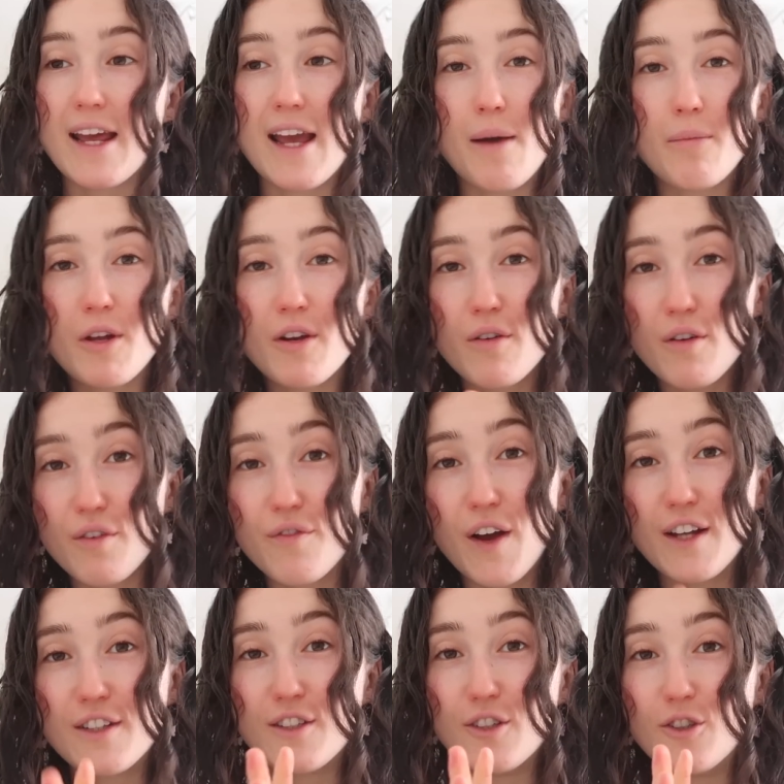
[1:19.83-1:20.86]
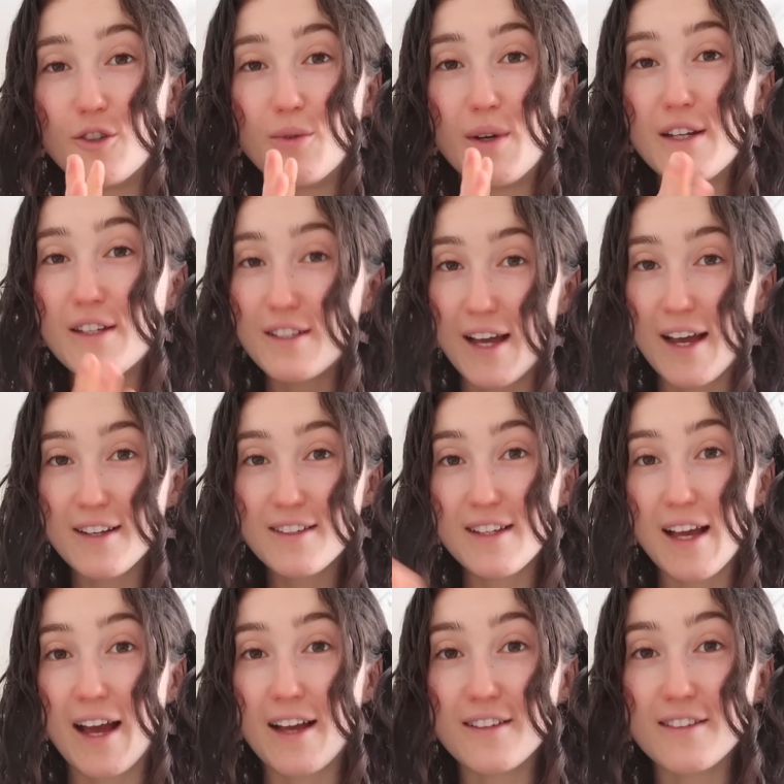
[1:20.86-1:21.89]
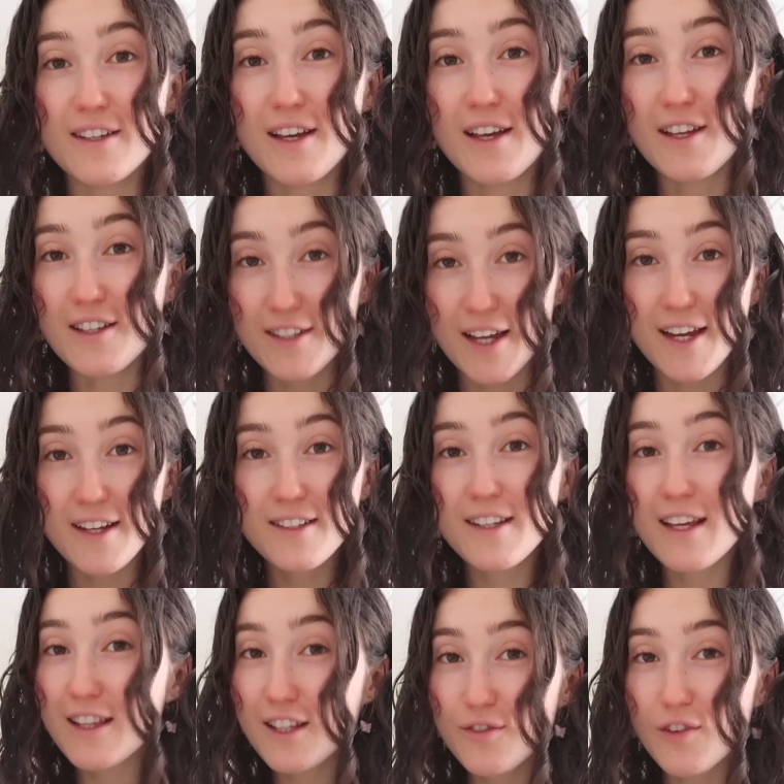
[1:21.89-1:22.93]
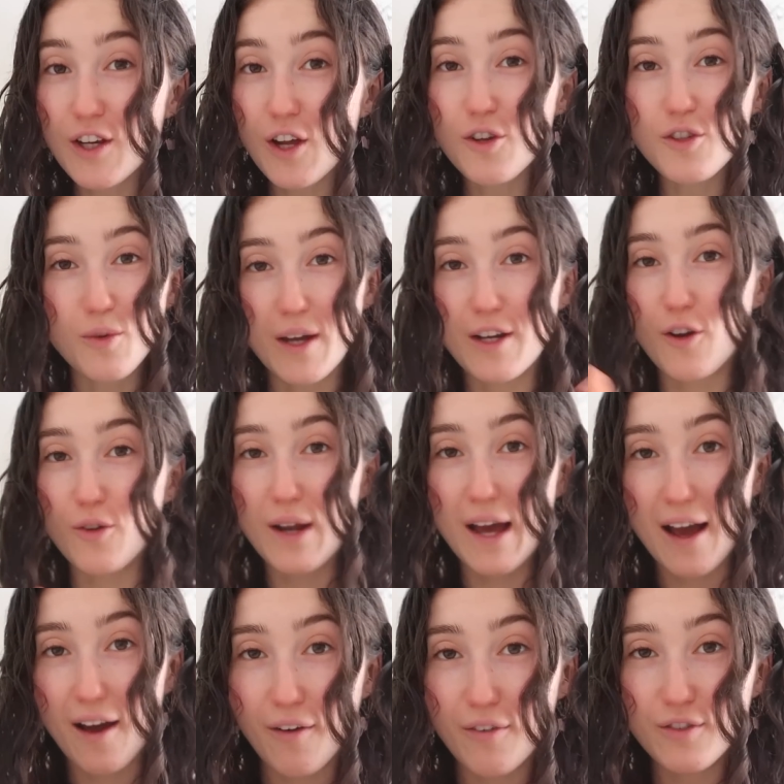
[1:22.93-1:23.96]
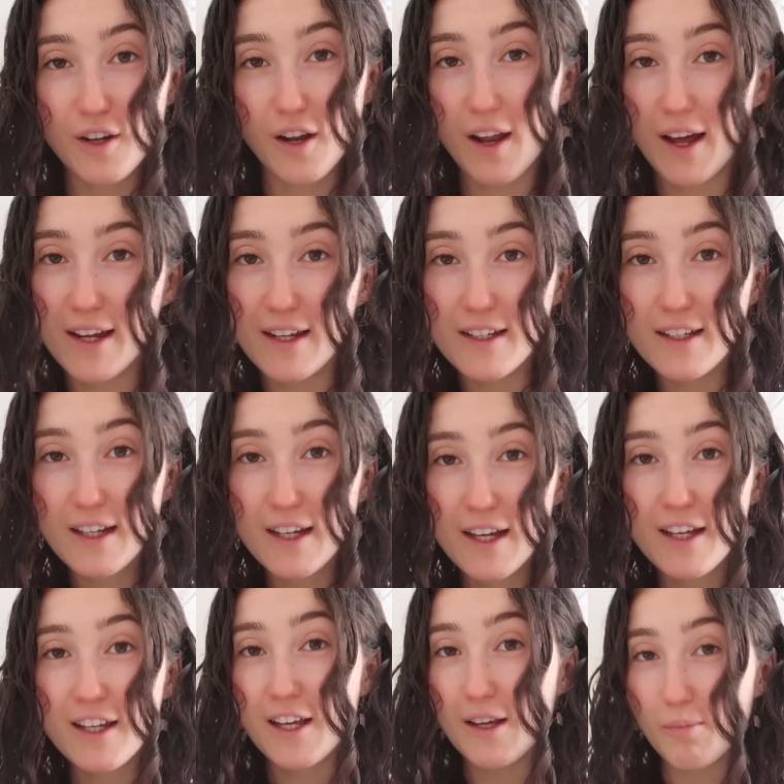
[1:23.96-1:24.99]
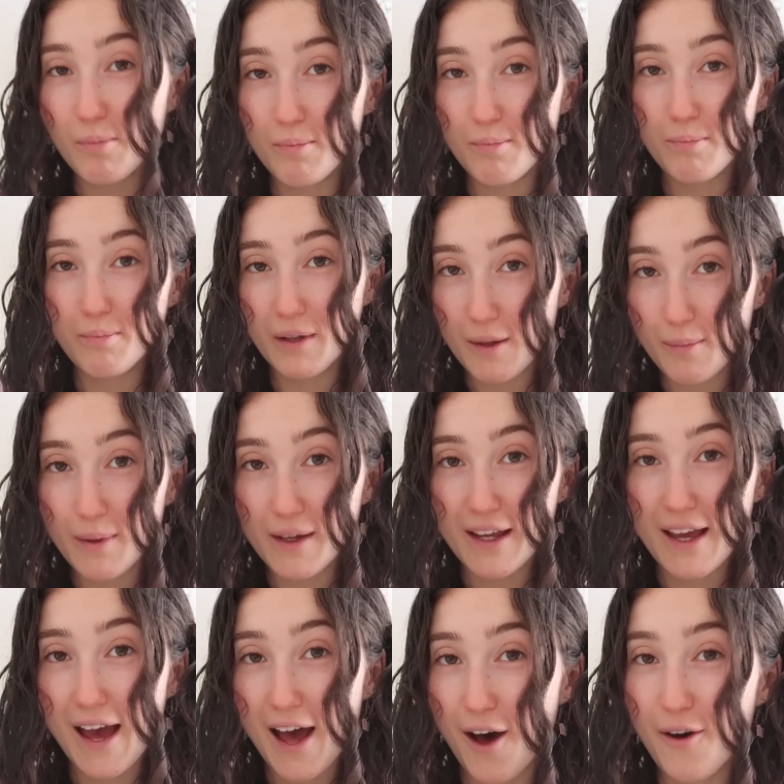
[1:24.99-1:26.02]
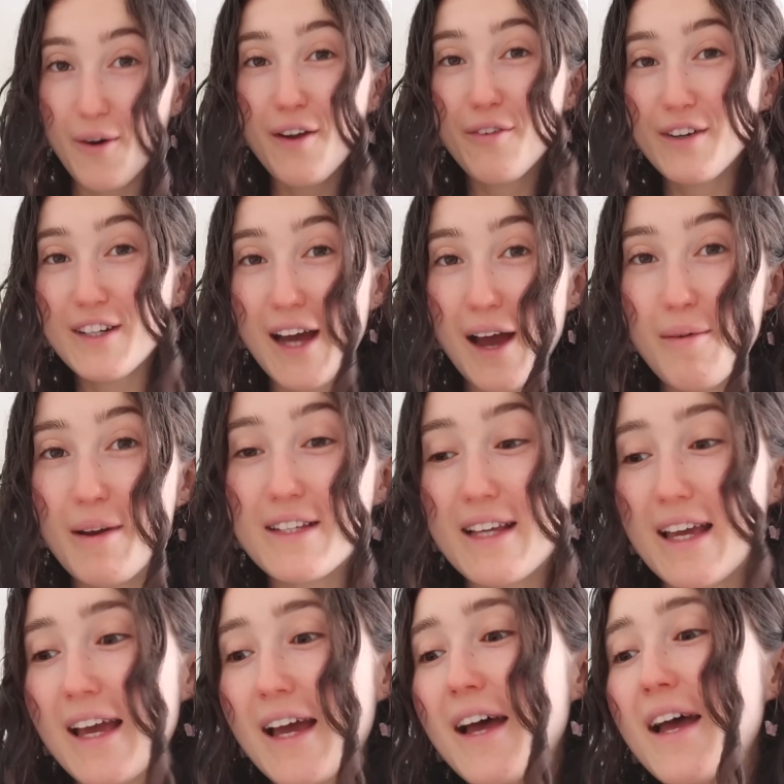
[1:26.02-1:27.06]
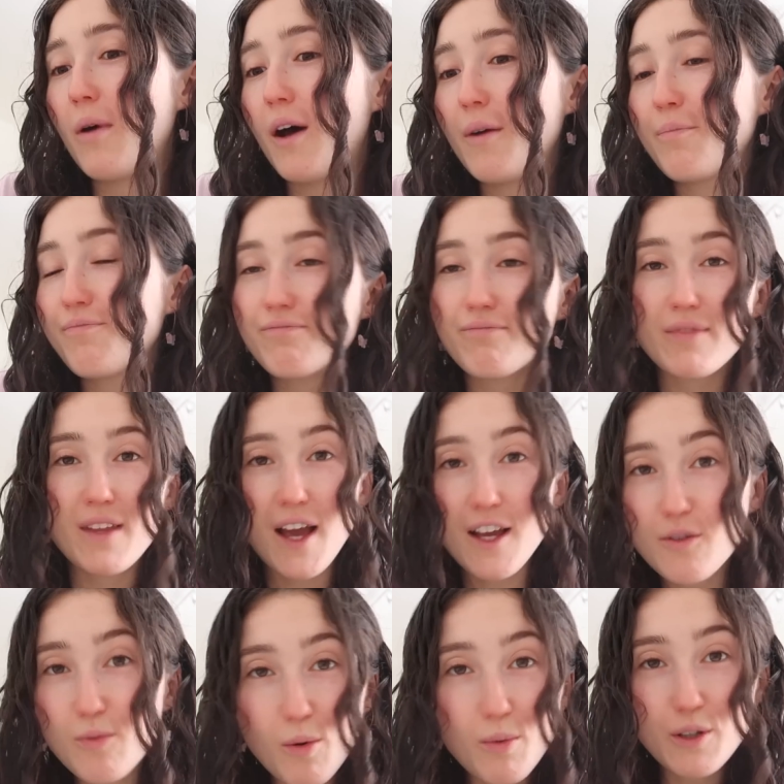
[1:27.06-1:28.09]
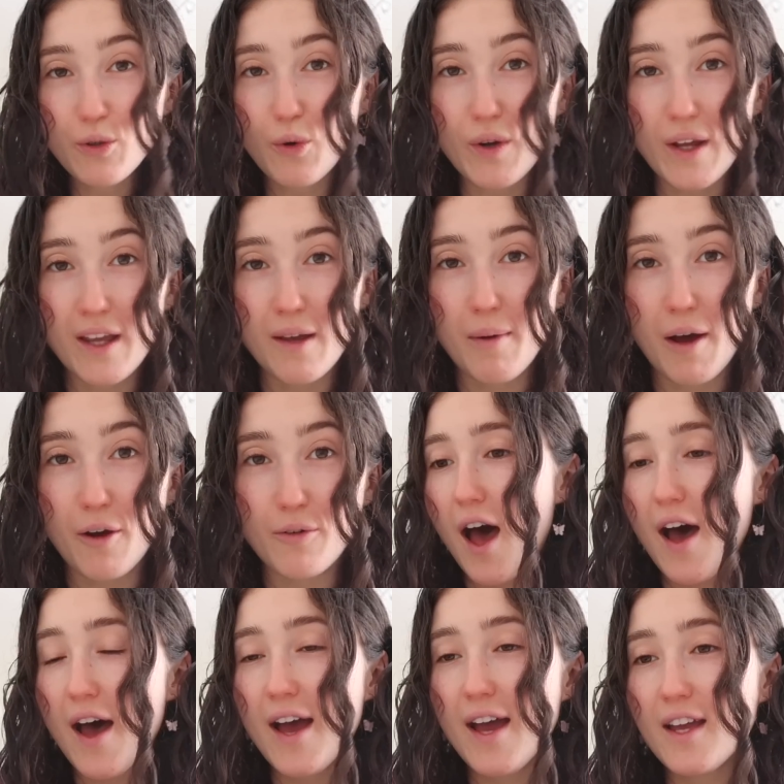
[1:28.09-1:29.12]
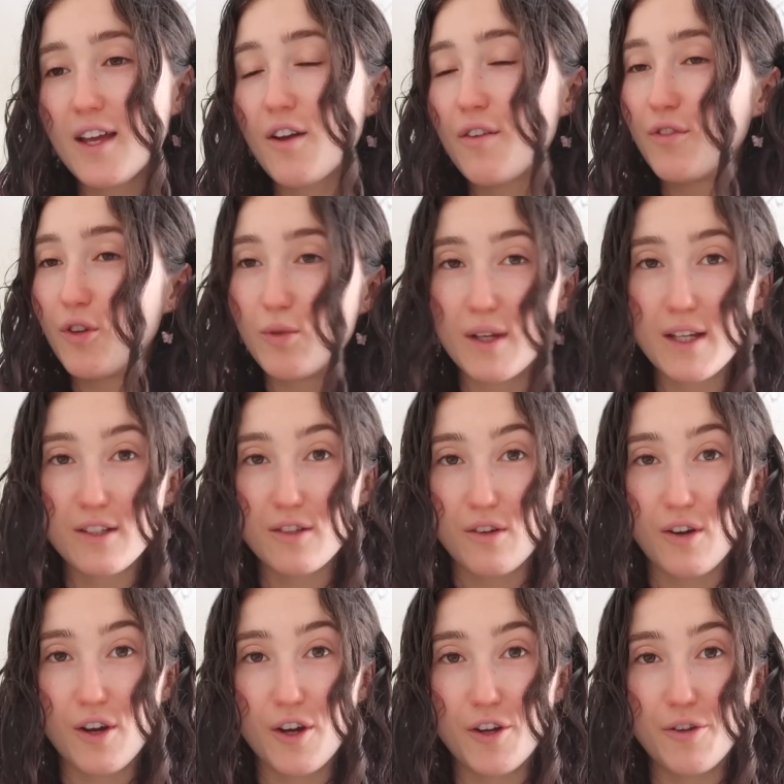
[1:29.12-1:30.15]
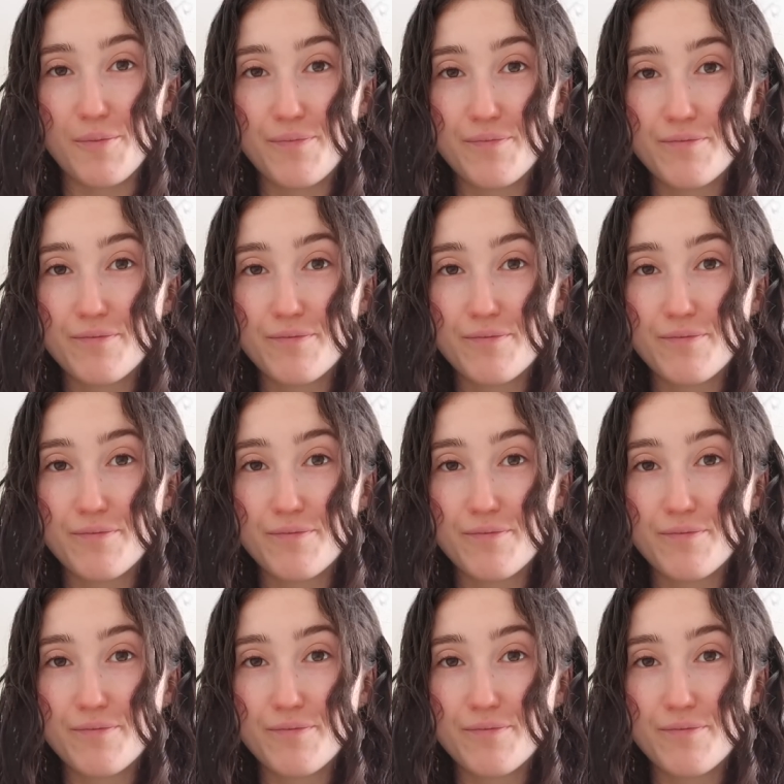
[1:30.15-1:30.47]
And I am going to refer to sex as sex in this video, so I don't have to like keep bleeping it out every time I say it. But that's what we're talking about. I, a few years ago,